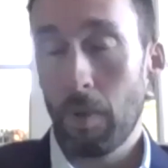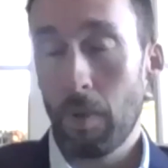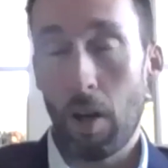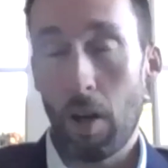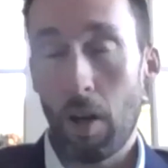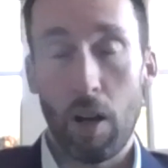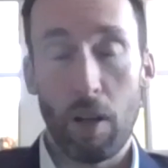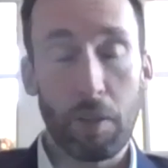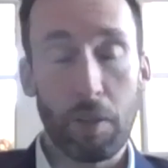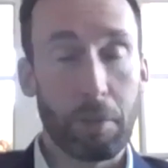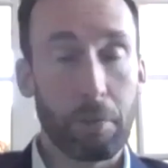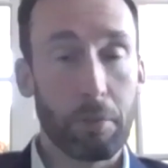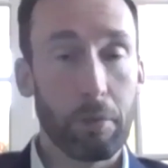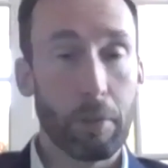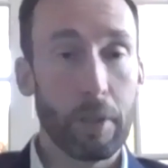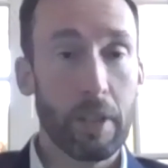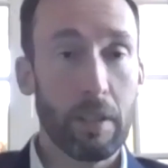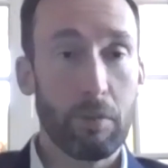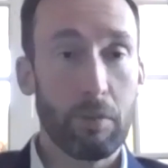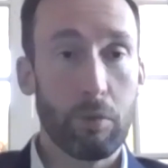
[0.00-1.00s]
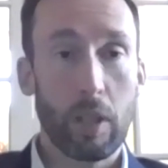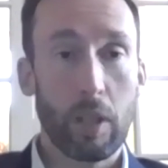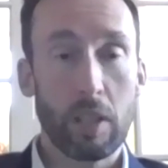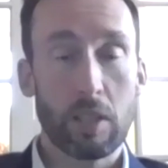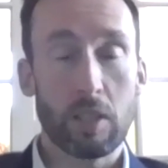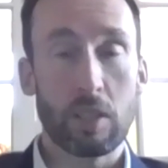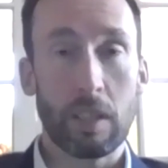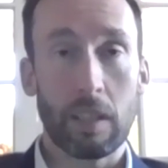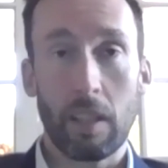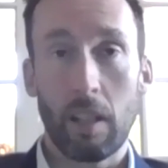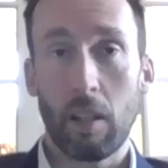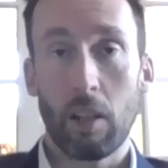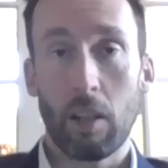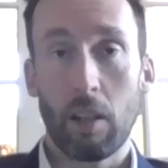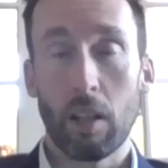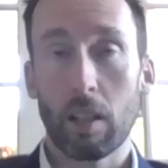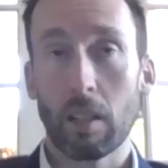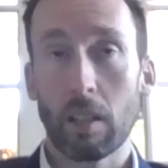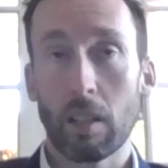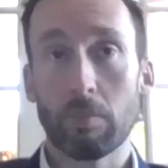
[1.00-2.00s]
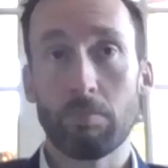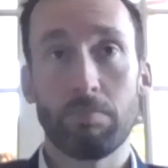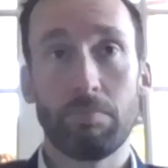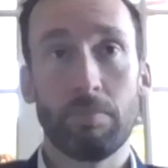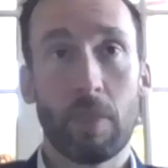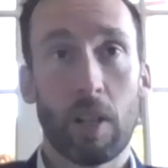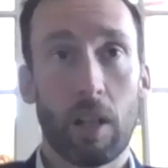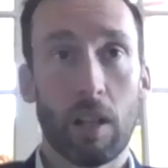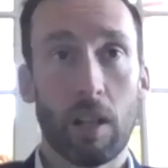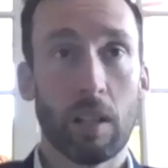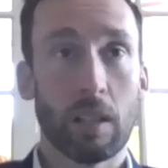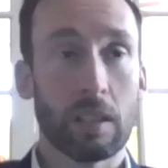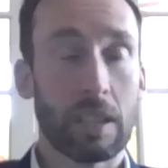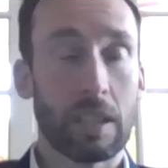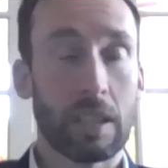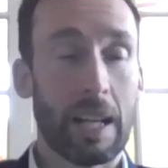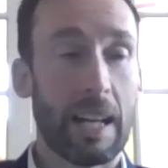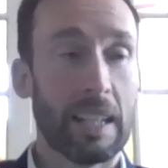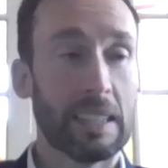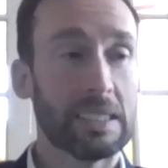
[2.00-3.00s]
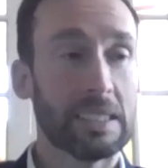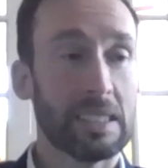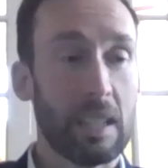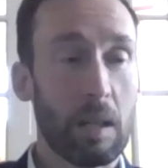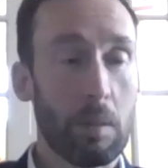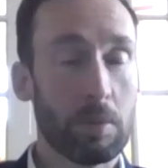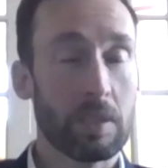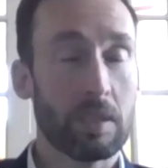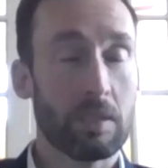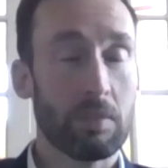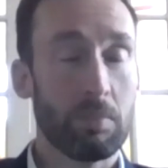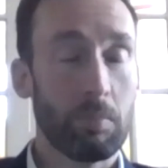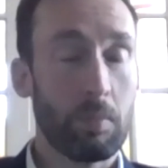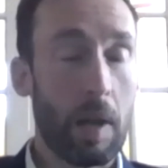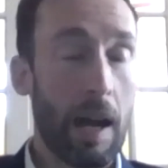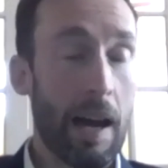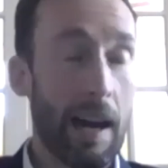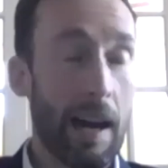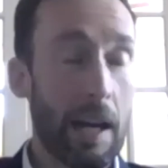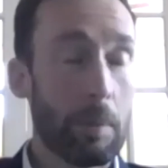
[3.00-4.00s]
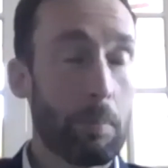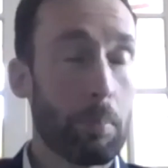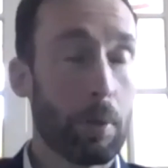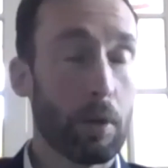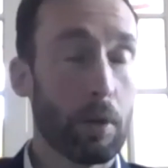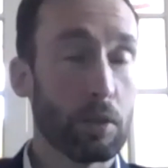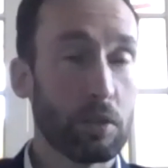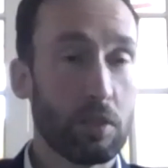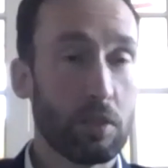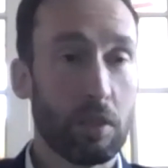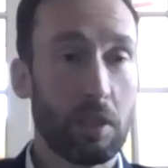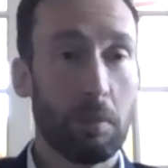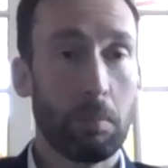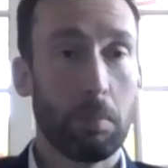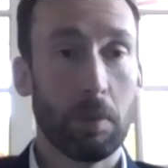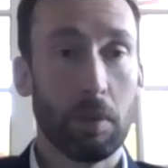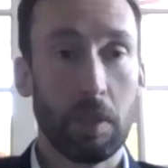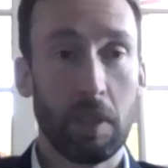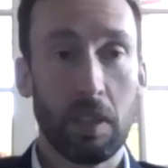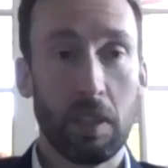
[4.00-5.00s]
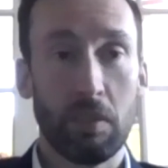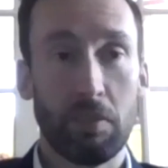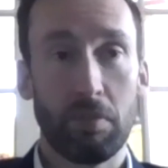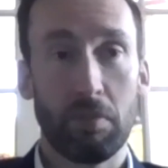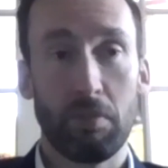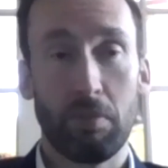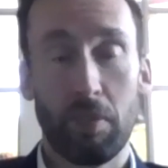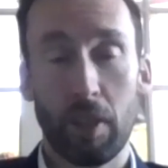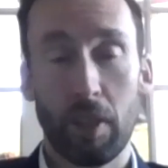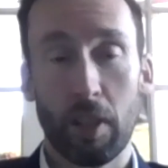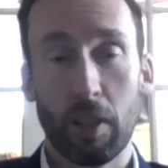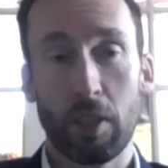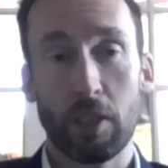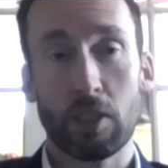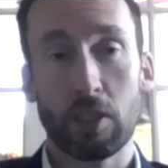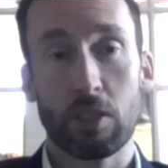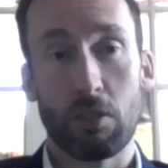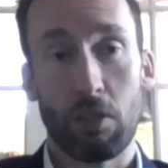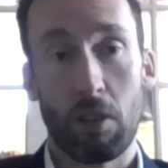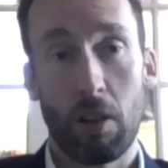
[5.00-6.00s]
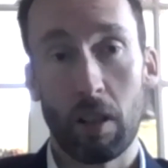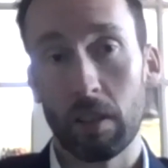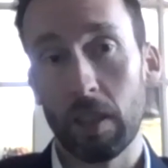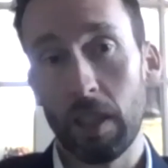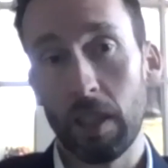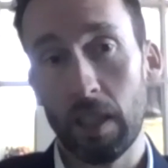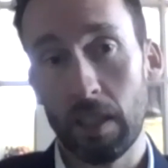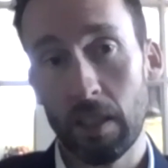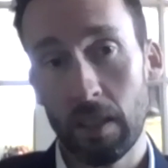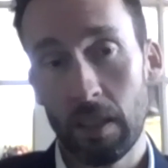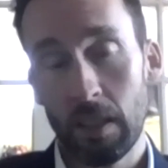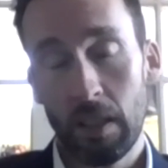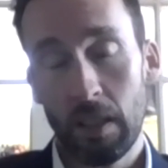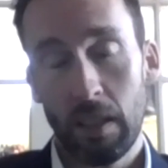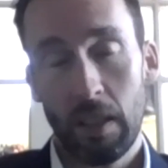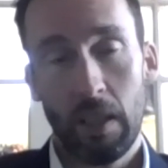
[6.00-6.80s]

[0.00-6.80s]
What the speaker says: All three of which are concepts I personally believe very strongly in.